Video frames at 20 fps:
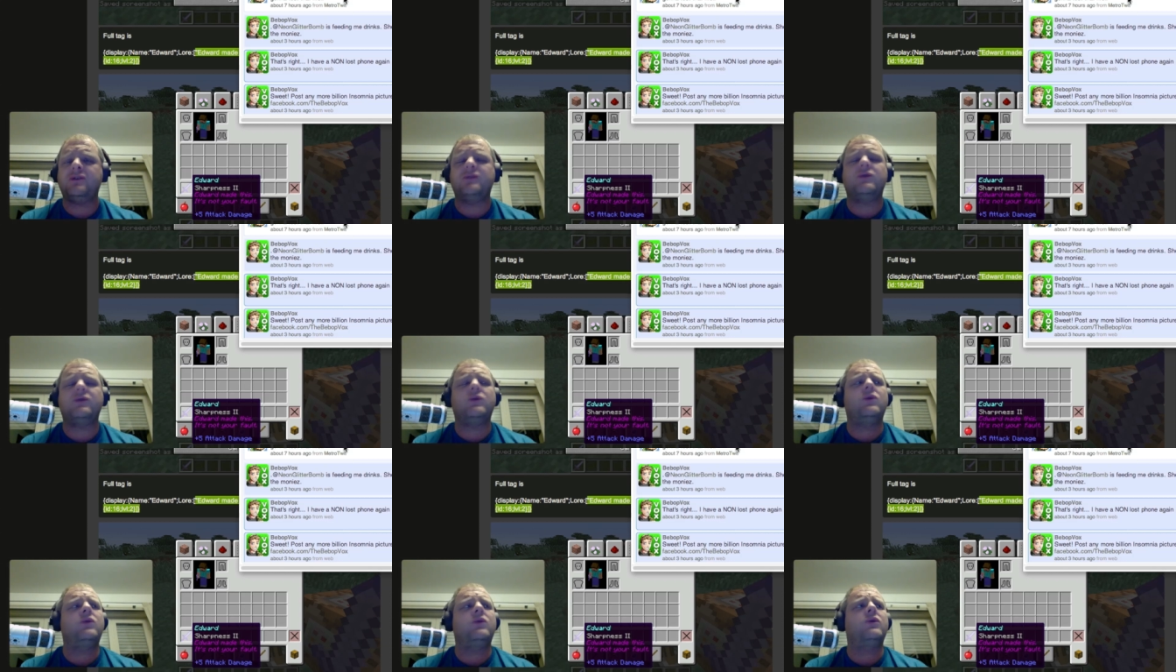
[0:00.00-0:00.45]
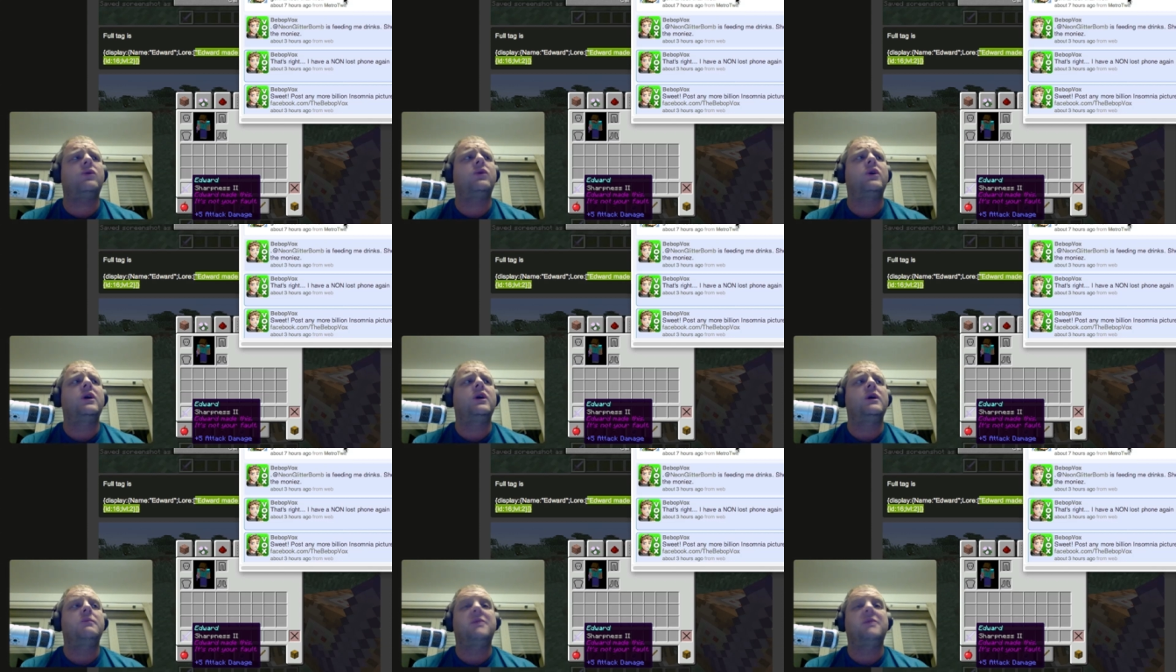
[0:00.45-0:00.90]
or
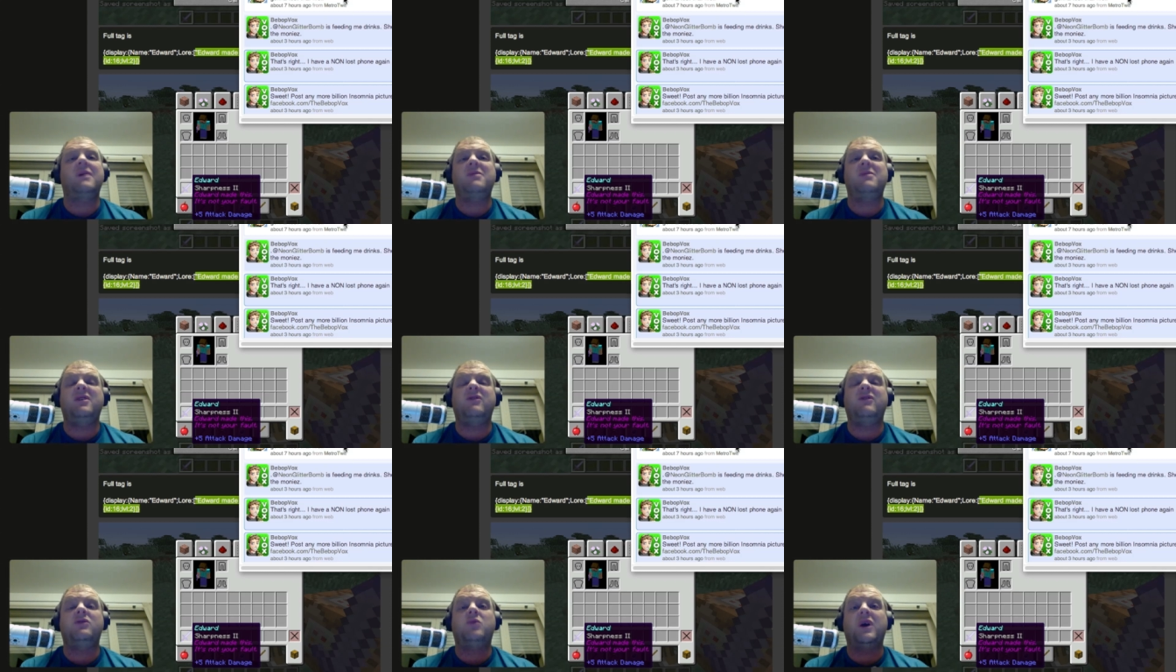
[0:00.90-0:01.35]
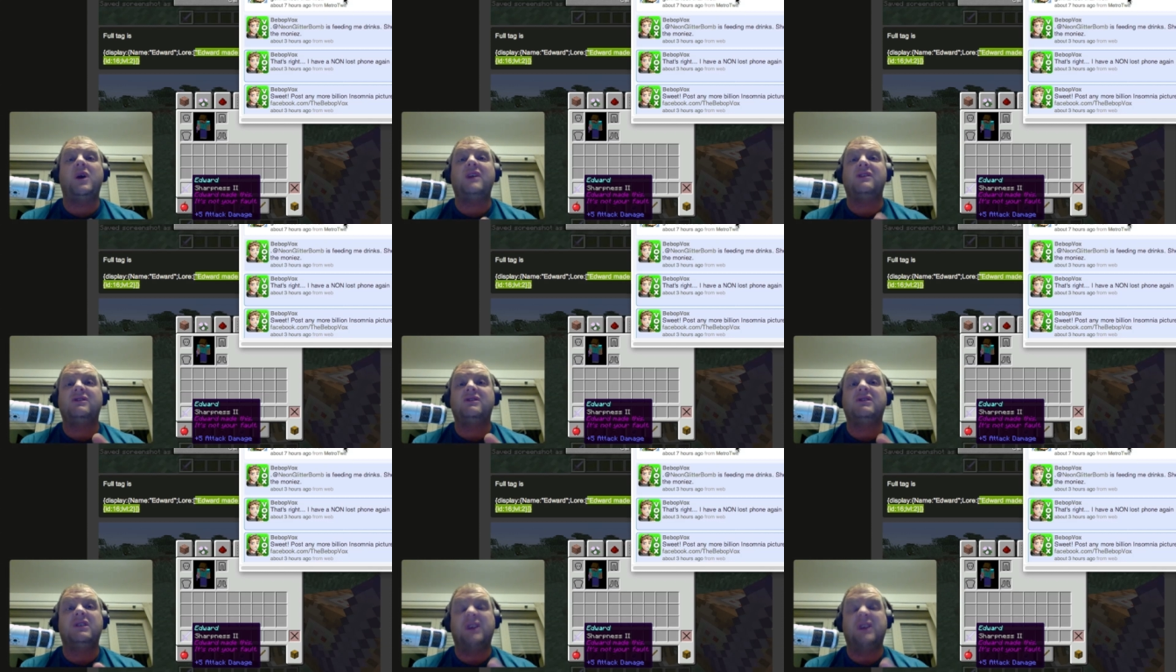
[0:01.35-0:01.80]
maybe even wait
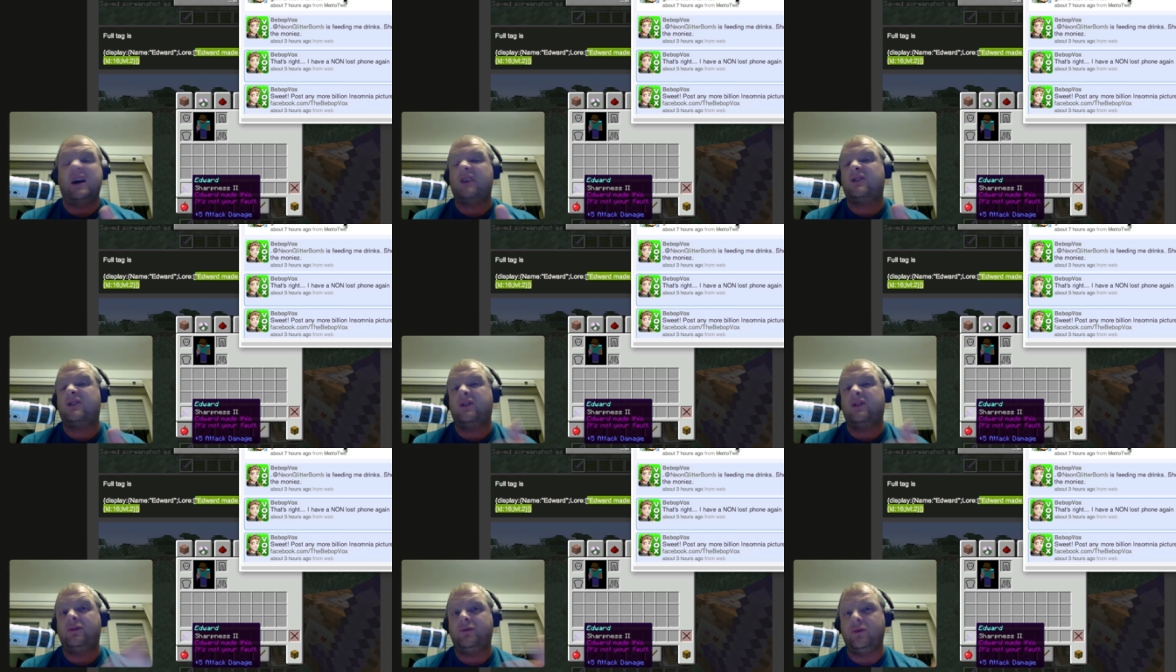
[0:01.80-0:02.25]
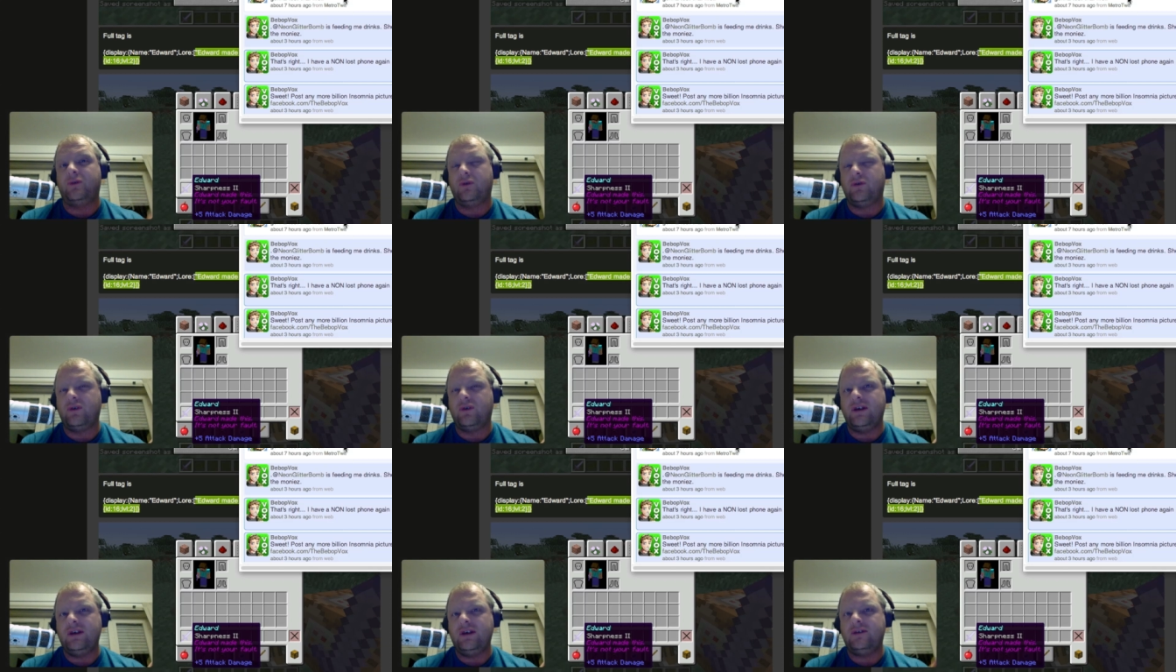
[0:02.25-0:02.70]
until actual full
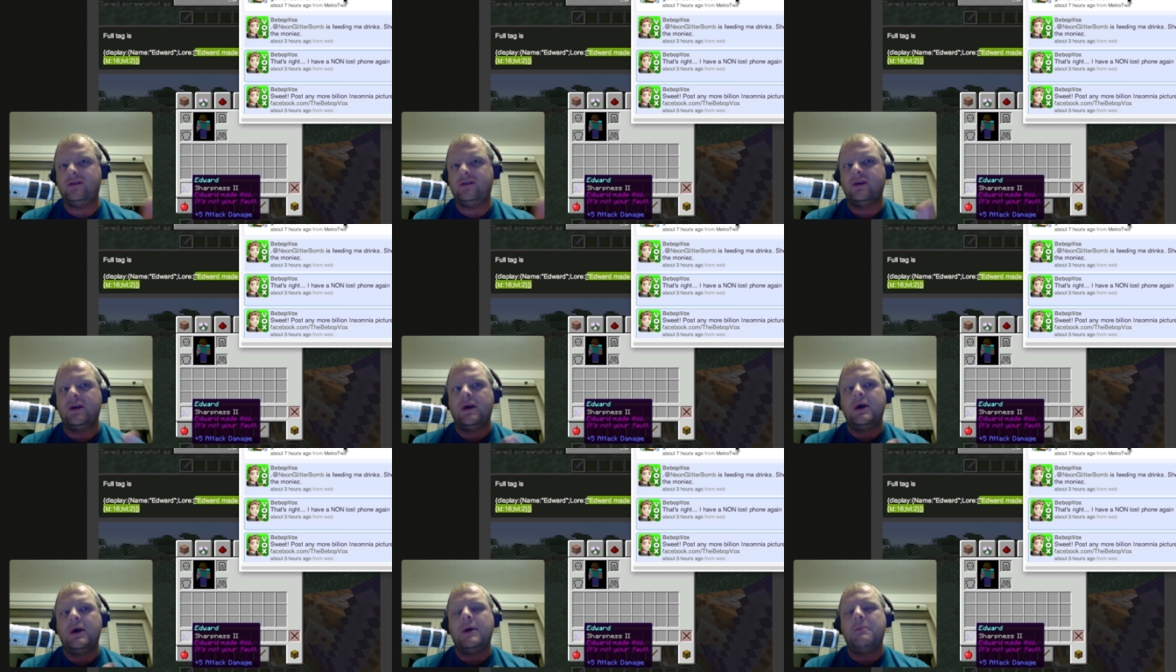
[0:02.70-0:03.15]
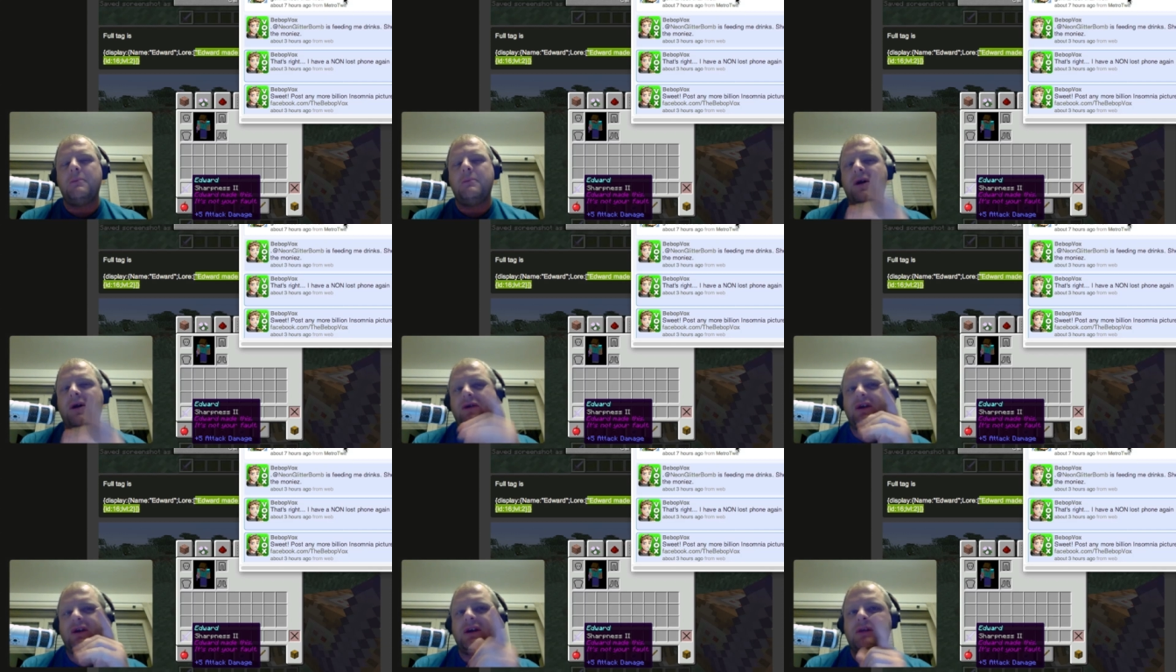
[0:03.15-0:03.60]
release,
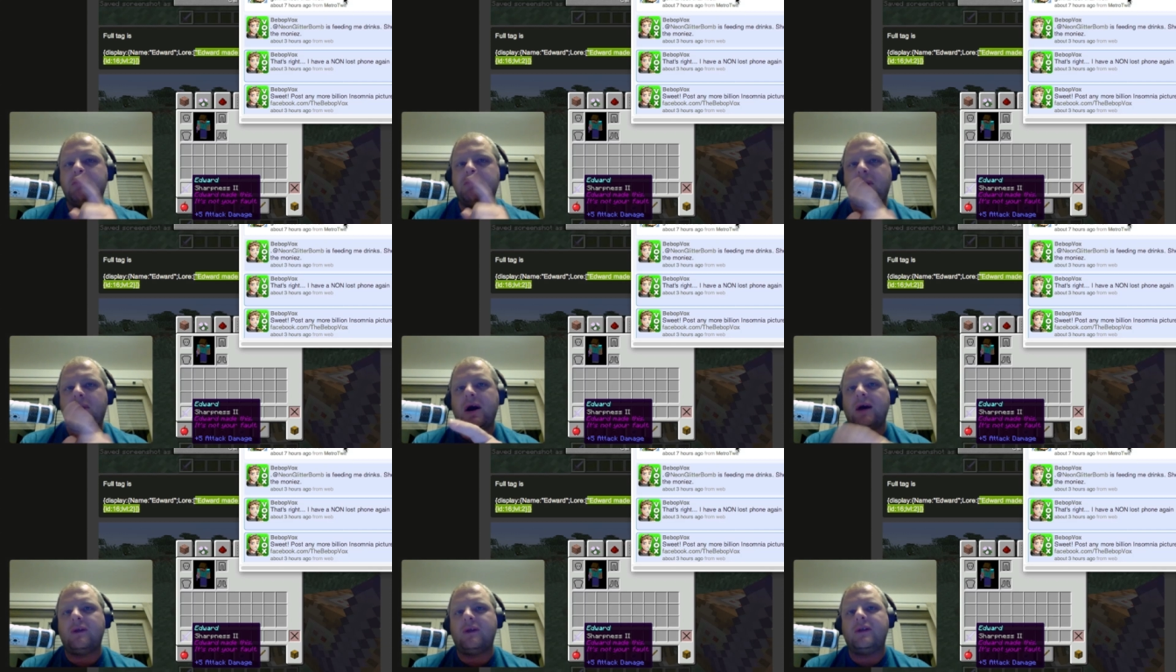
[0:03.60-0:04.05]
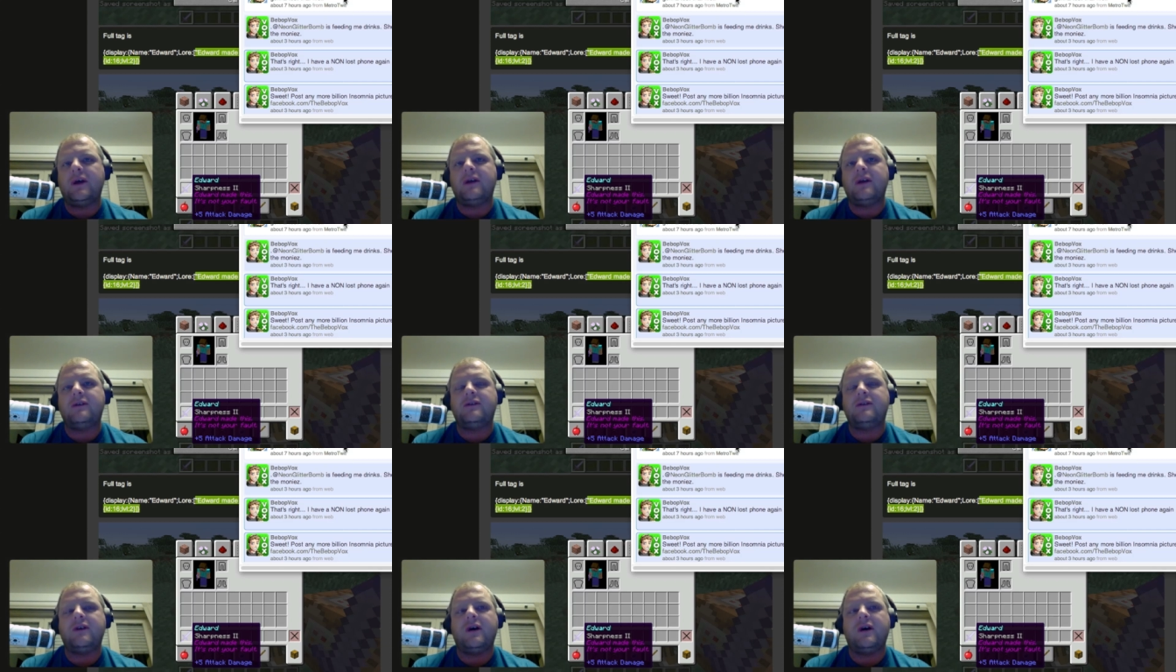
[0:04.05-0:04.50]
bearing in mind
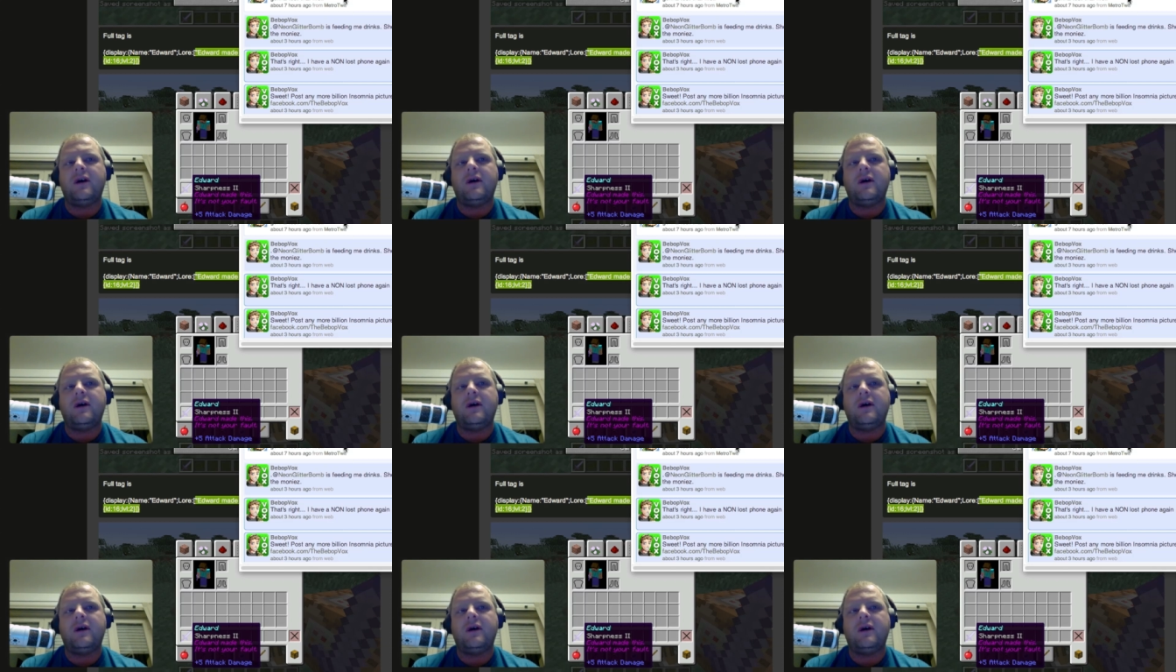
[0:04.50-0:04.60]
that